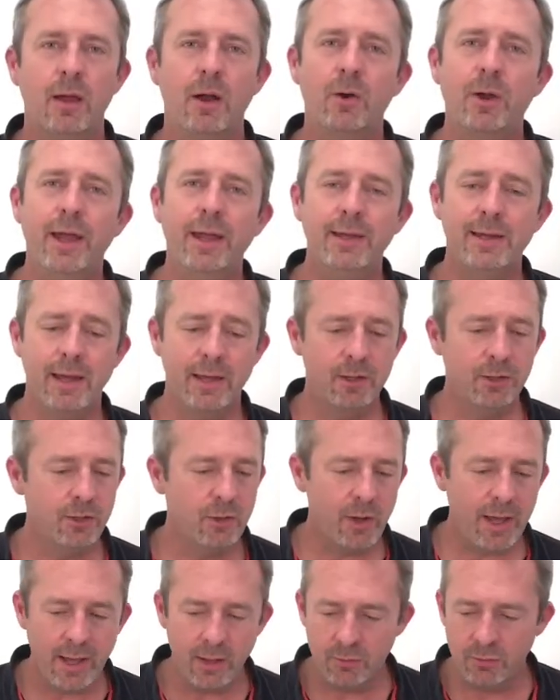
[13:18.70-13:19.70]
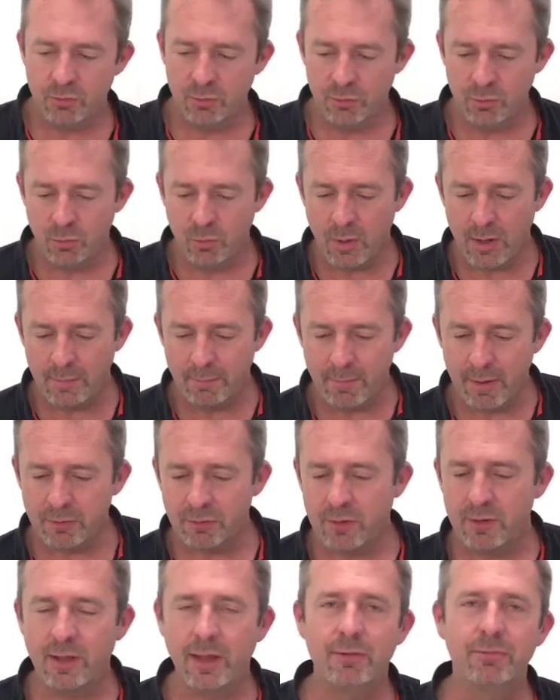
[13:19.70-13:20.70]
Okay, now you know how to
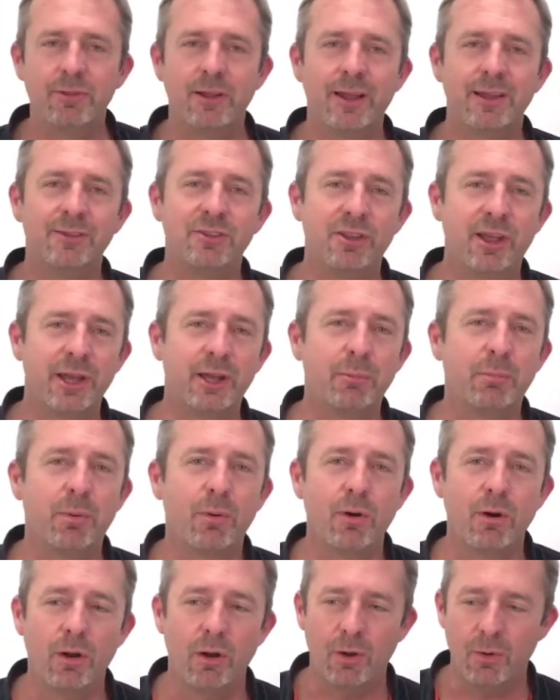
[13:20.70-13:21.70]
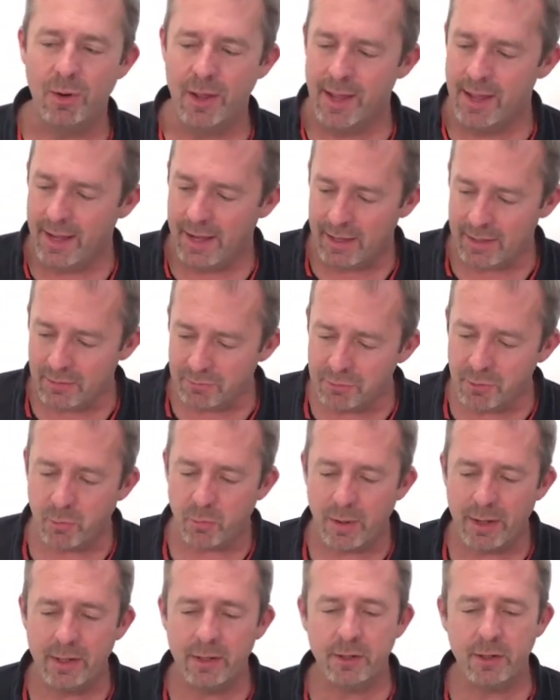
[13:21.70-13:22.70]
measure lifelines like a pro. And if you're
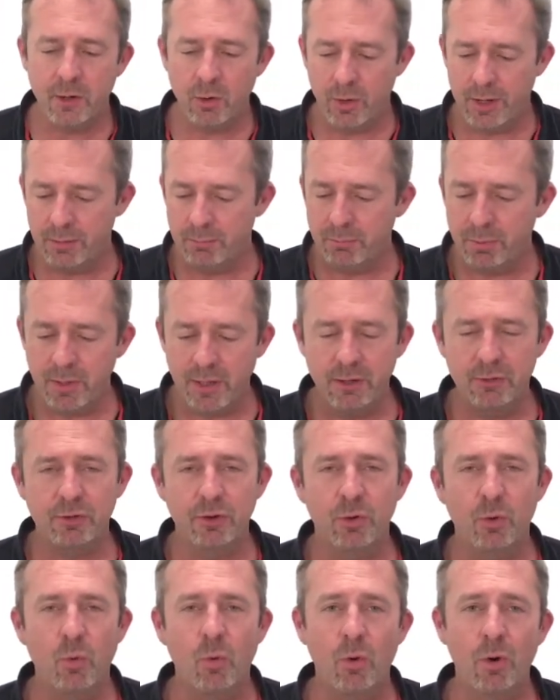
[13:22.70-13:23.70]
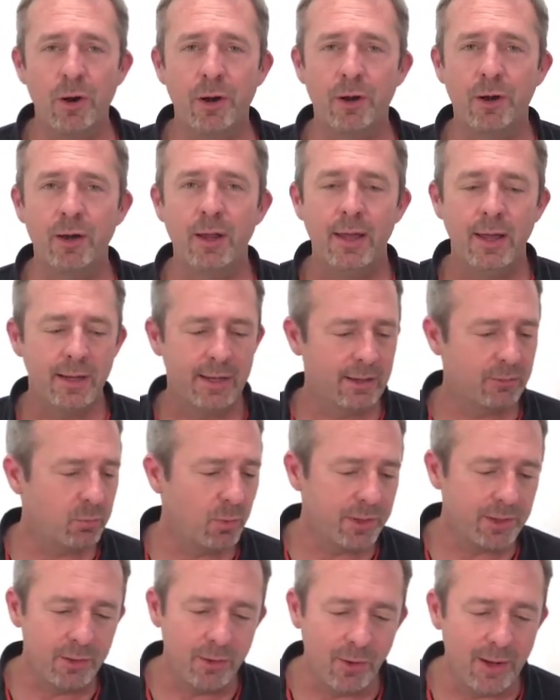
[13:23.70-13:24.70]
ready to go ahead and place an order, guess
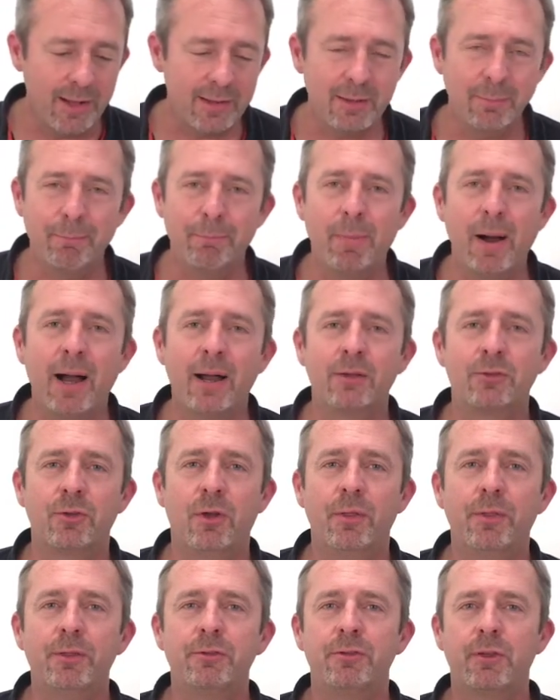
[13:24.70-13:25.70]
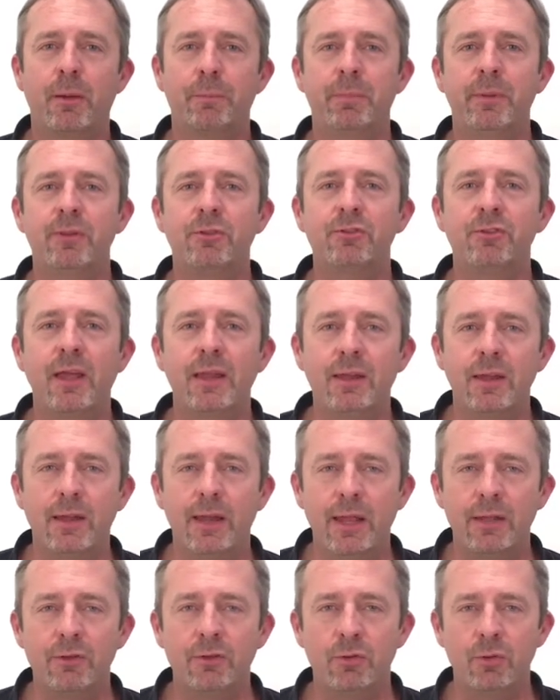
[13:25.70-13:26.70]
what? You don't have to box all this up and send it
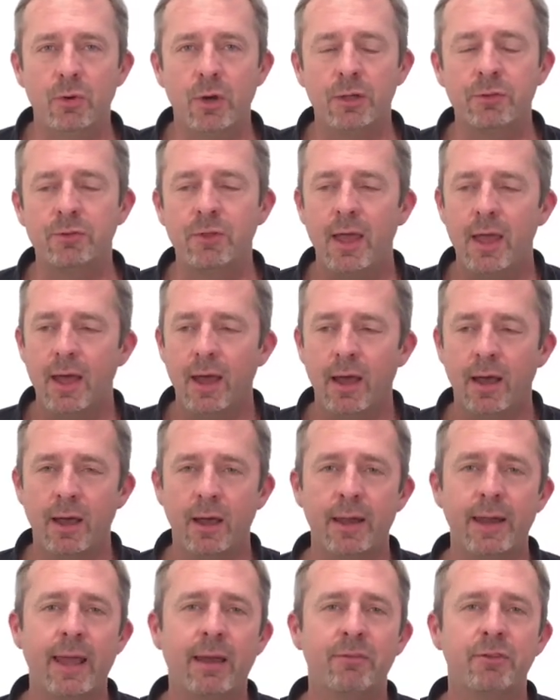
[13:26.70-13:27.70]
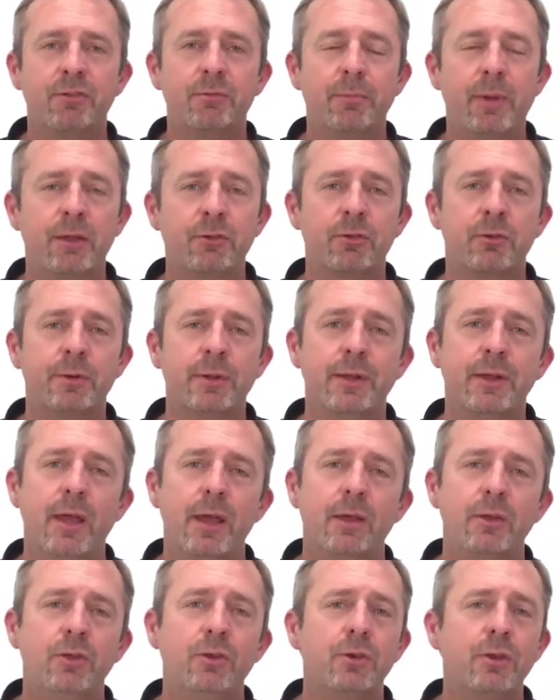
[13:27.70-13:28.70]
in to us and have us measure it.
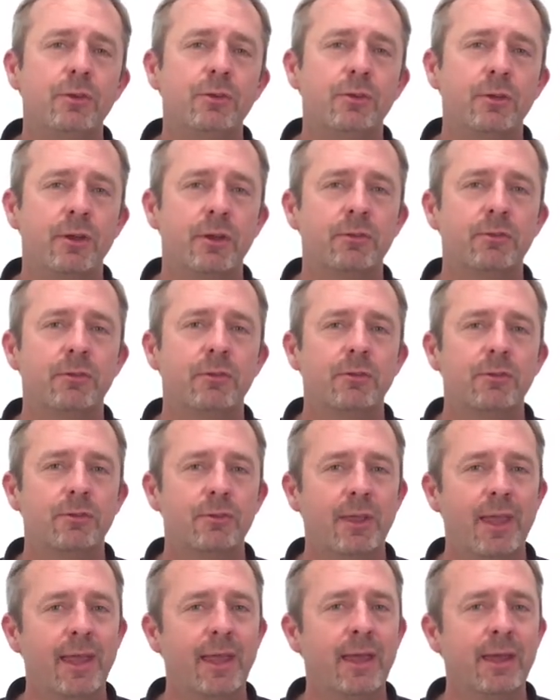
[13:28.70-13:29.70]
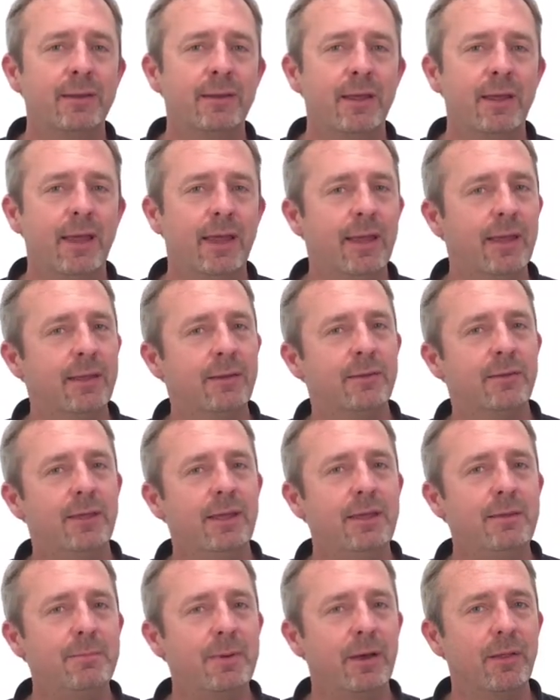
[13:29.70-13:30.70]
You can just scan and
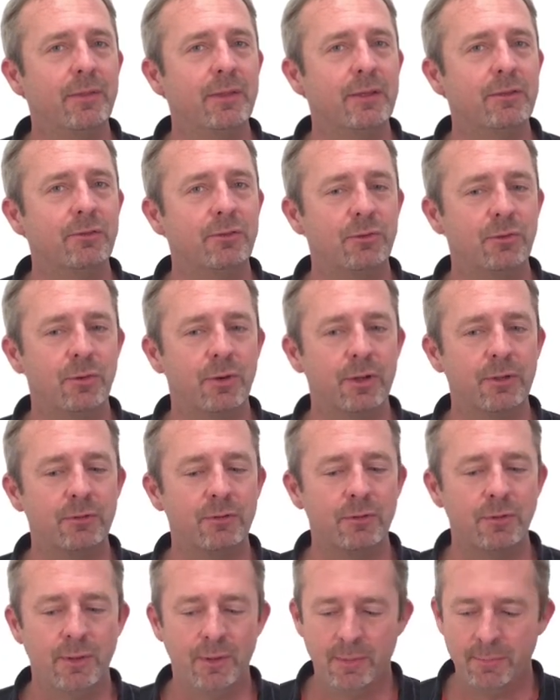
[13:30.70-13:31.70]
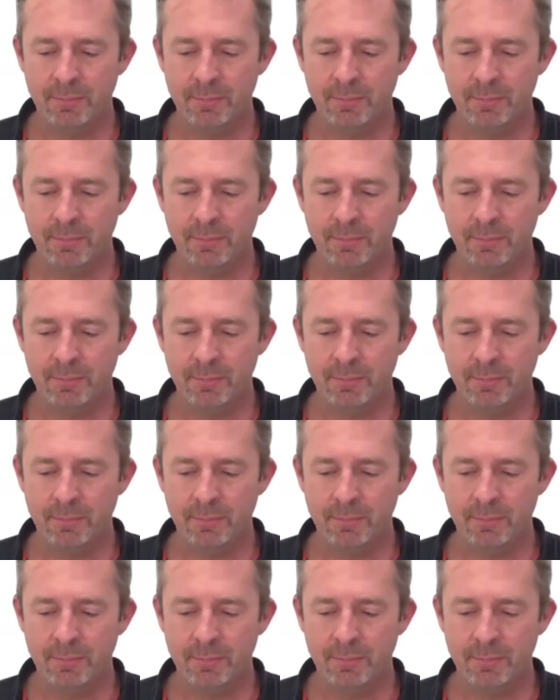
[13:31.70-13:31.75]
email these to us.